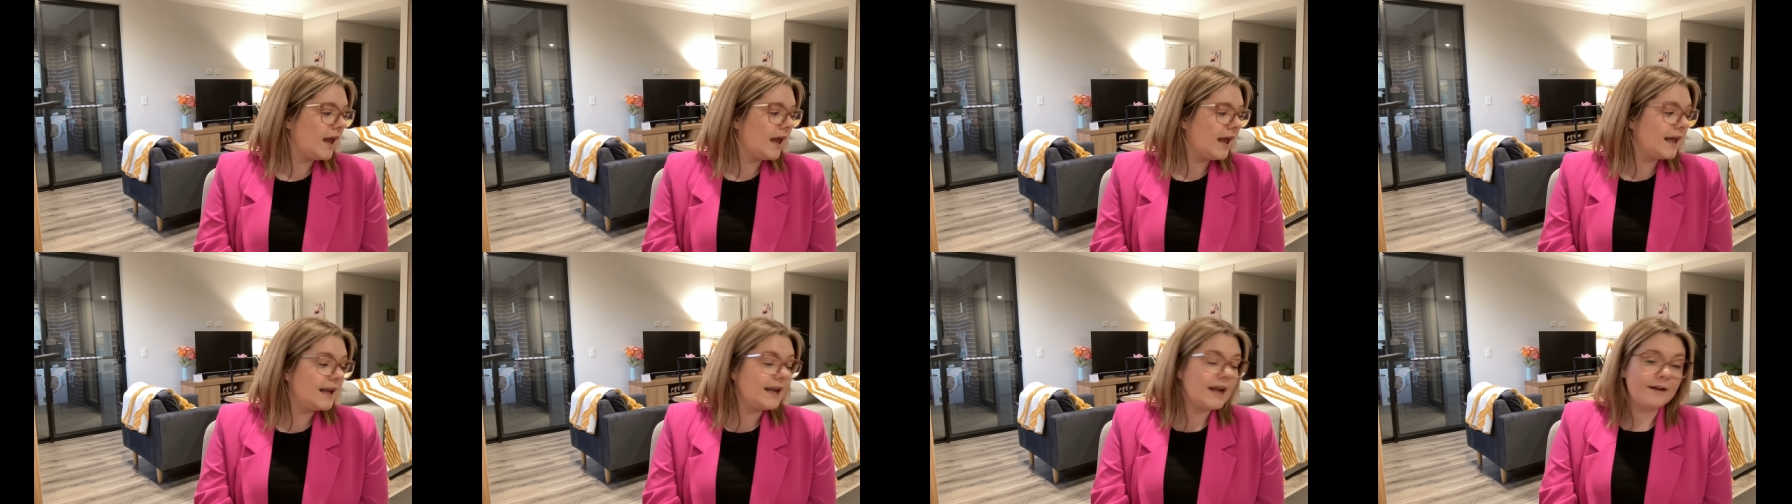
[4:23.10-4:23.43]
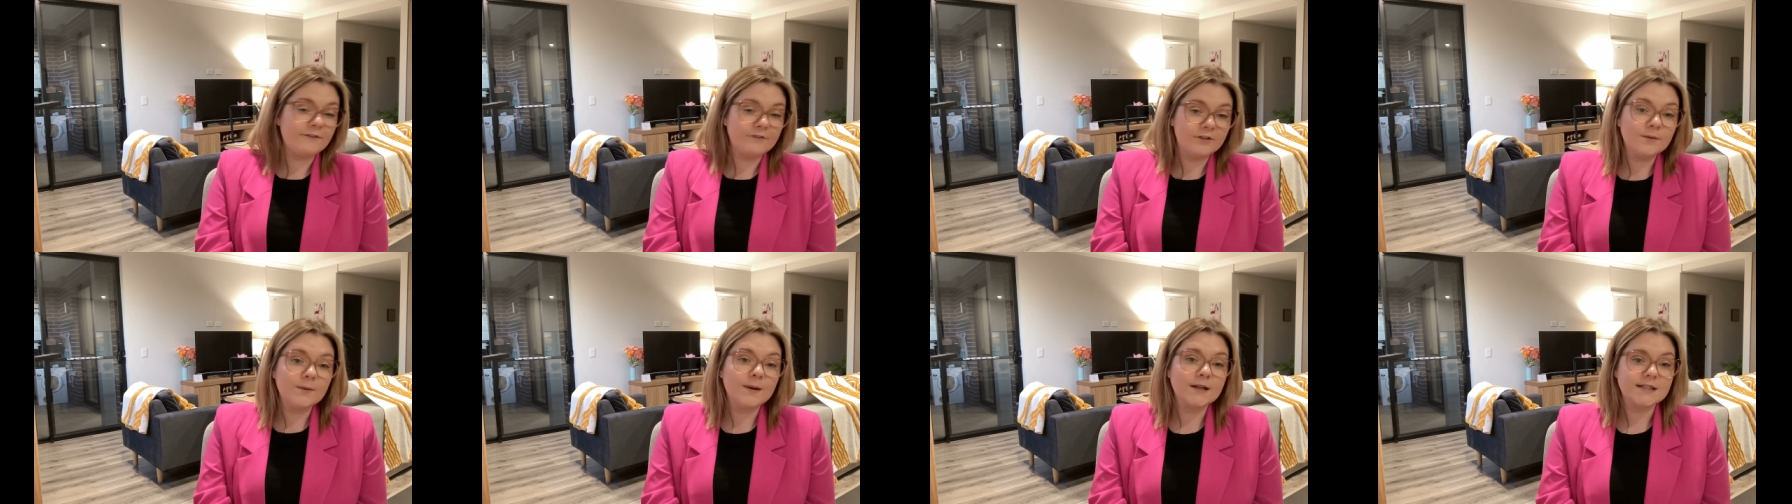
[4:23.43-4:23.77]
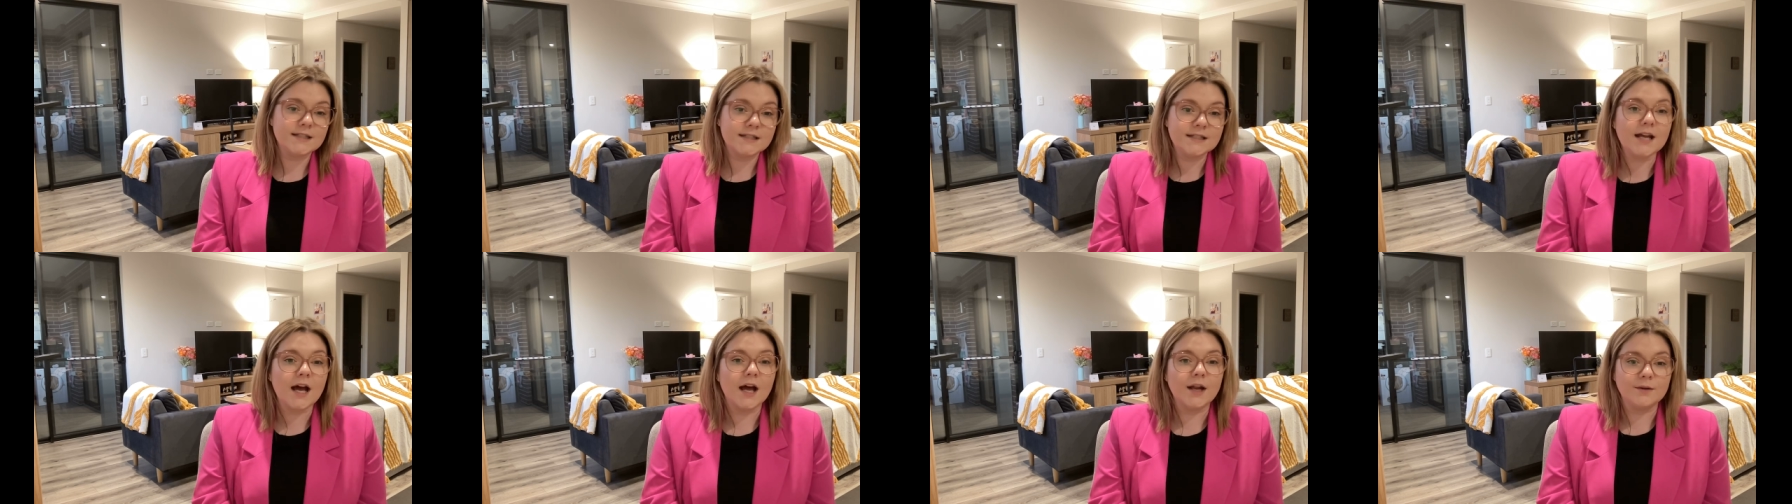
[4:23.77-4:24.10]
in
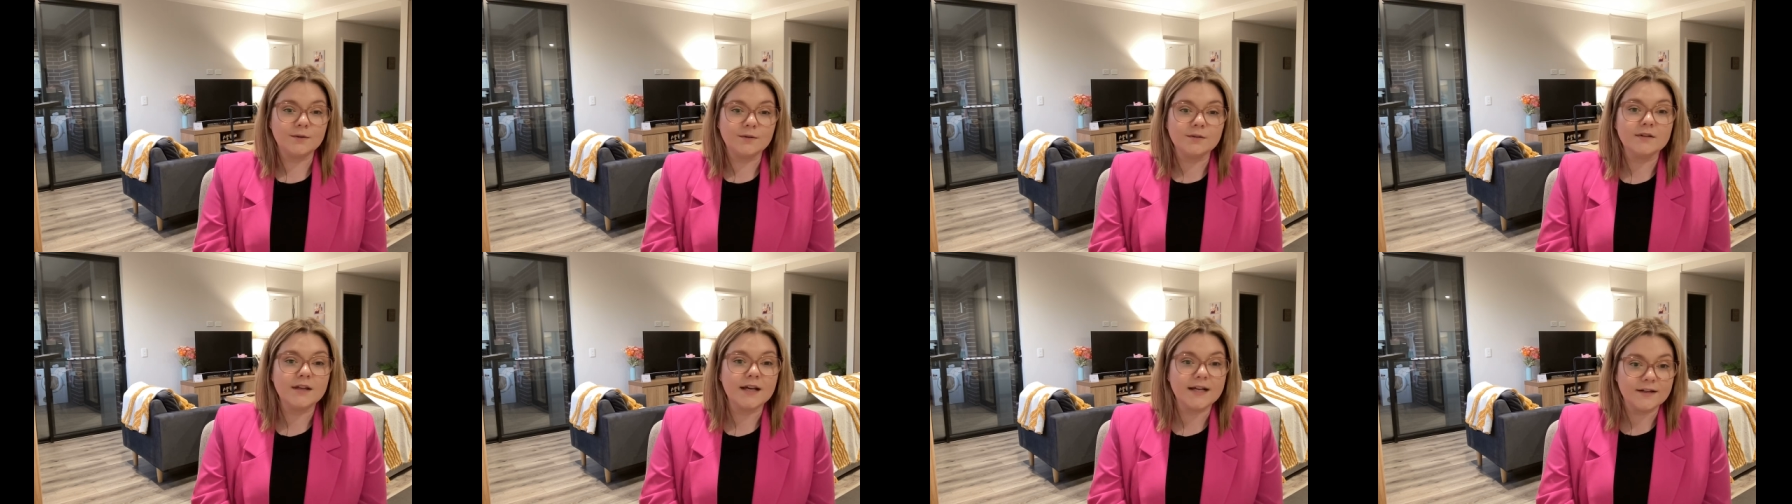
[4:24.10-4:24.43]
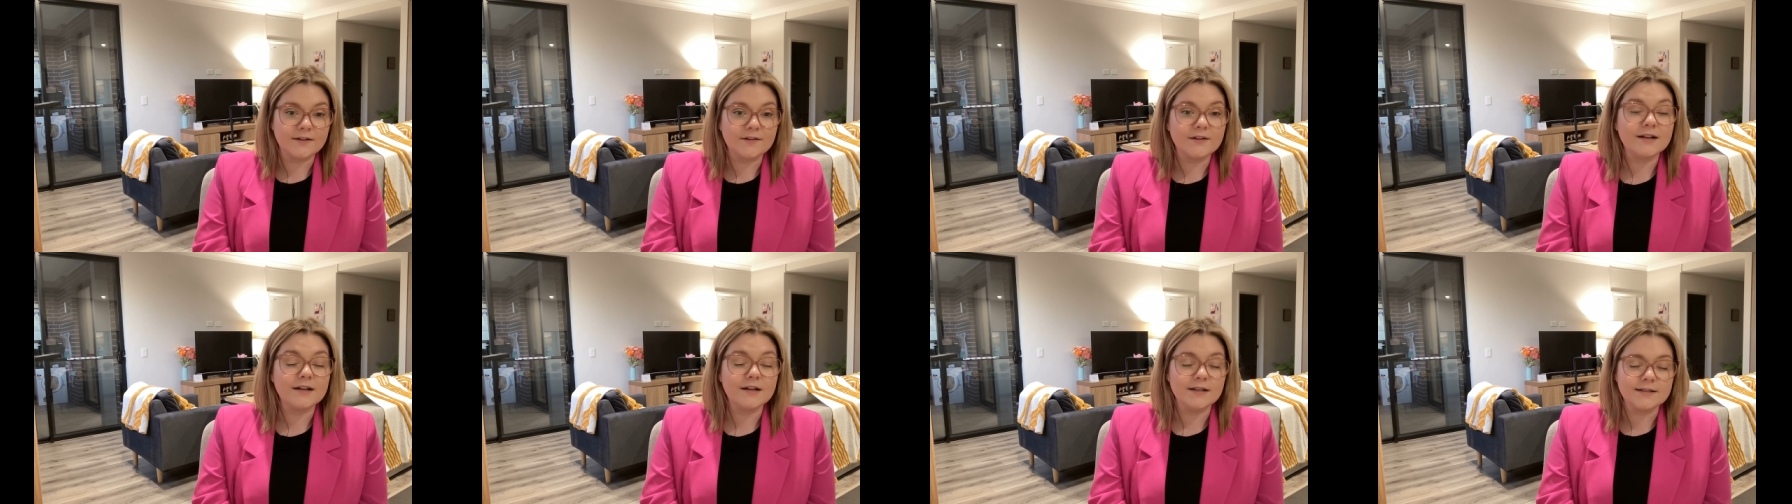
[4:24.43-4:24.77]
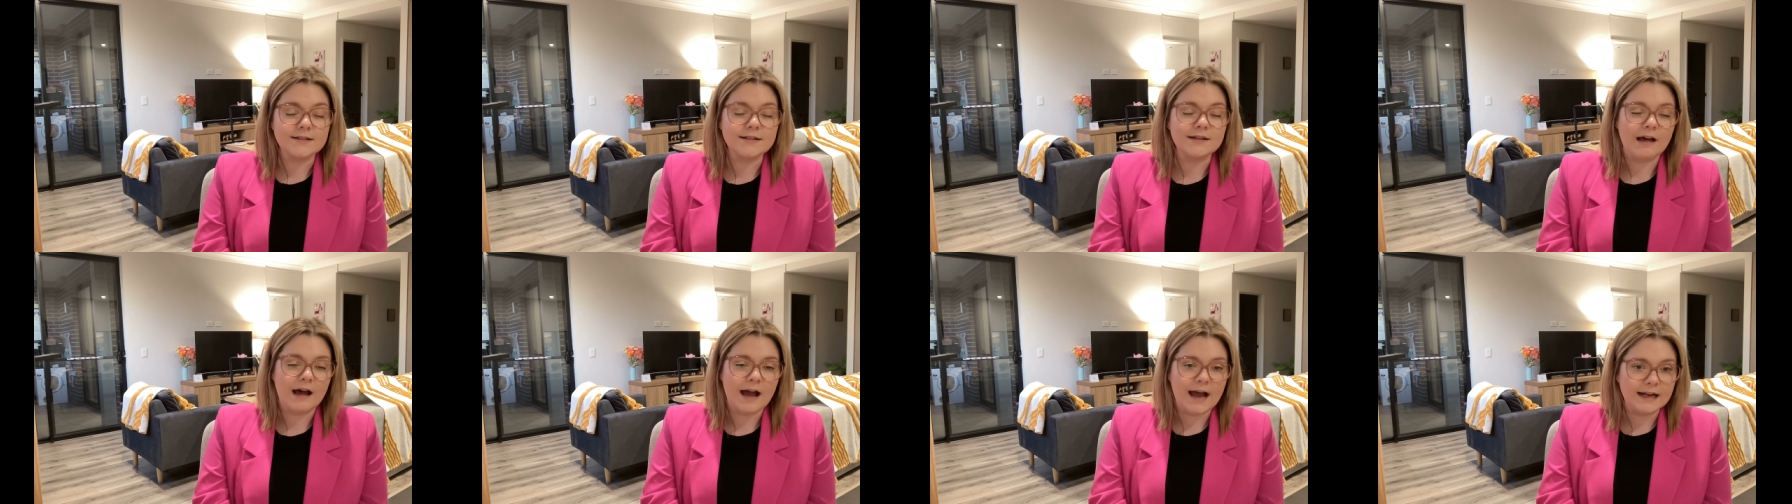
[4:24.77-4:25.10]
everyone's tunnel there
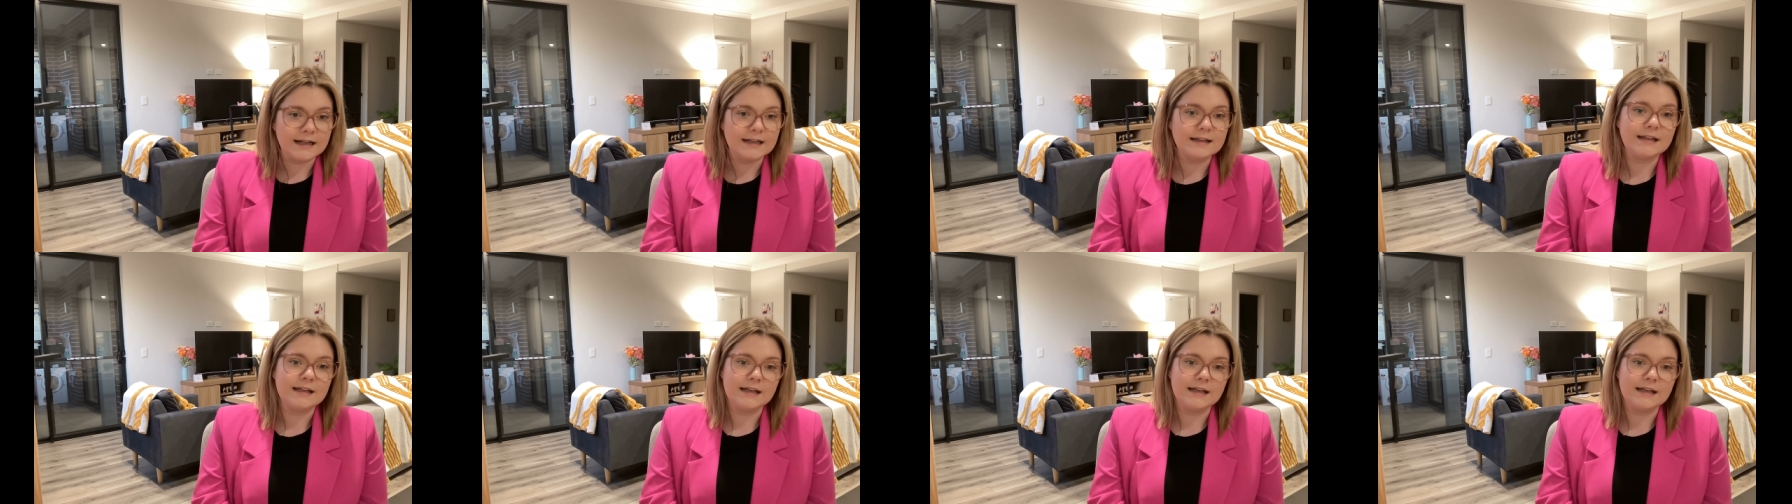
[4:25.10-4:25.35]
is light at